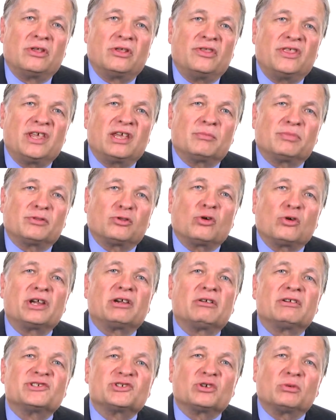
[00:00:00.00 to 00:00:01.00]
the
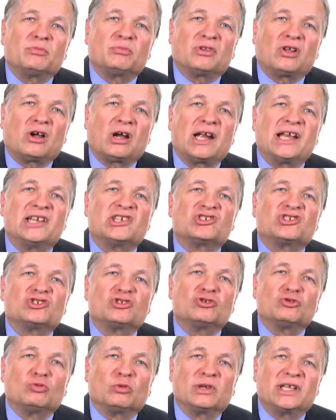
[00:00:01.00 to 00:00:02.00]
employer is obliged
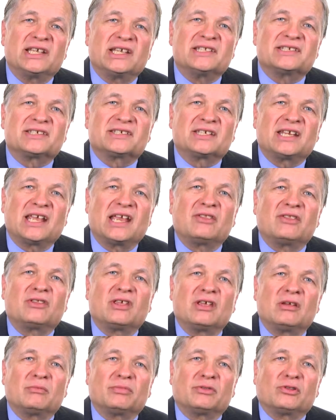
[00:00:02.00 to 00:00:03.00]
to reinstate
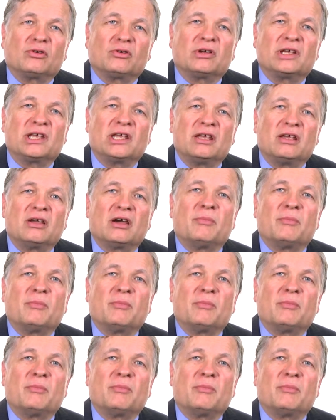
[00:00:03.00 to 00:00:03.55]
the employee